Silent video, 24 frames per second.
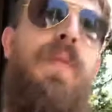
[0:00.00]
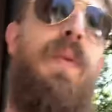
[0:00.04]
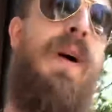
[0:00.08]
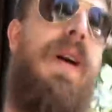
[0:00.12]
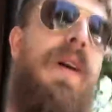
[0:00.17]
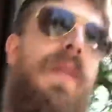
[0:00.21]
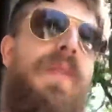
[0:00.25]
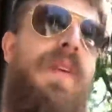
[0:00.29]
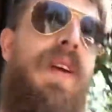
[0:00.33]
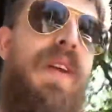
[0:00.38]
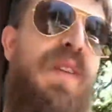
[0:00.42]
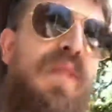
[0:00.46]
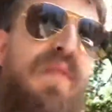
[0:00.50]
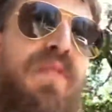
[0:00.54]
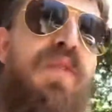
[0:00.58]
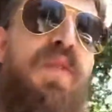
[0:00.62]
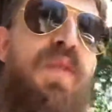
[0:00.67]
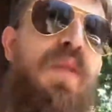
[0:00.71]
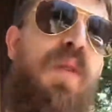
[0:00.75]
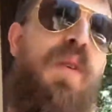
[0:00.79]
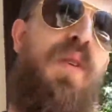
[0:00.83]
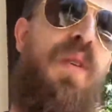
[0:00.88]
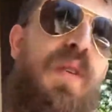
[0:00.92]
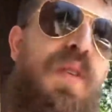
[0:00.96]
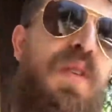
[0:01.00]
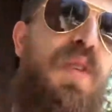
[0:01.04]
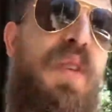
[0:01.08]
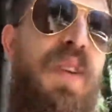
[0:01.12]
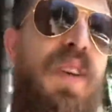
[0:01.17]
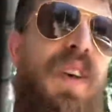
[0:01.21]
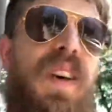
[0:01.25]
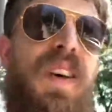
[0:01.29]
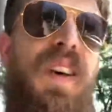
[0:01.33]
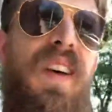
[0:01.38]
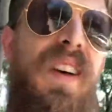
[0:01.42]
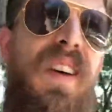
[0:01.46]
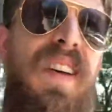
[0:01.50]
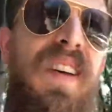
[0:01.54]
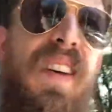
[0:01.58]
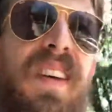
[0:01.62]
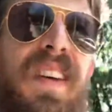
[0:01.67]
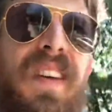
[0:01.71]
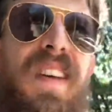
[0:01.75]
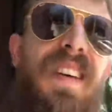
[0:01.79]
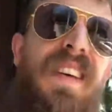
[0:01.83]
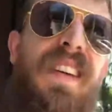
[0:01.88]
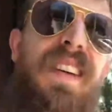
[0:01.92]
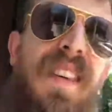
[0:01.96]
well, then of course, the
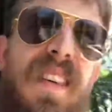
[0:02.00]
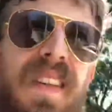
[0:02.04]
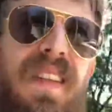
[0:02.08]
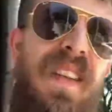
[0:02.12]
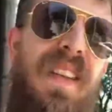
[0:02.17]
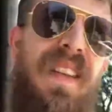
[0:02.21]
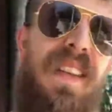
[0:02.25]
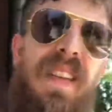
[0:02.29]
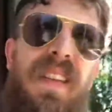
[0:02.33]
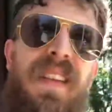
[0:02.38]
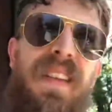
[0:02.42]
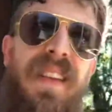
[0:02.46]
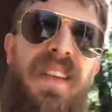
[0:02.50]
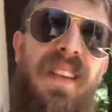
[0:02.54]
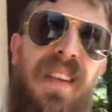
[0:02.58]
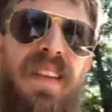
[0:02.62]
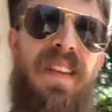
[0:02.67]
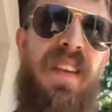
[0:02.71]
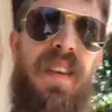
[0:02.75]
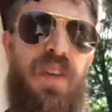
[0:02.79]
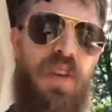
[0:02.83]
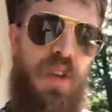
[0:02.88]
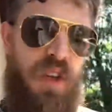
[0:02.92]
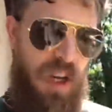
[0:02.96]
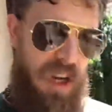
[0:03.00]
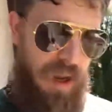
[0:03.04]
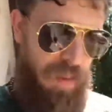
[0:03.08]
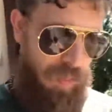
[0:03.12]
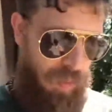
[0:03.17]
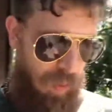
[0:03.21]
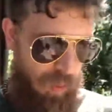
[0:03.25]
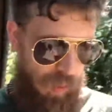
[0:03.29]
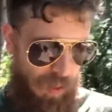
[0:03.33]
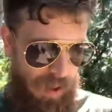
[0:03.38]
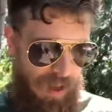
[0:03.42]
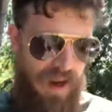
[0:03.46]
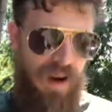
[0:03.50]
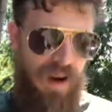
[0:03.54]
Schiphol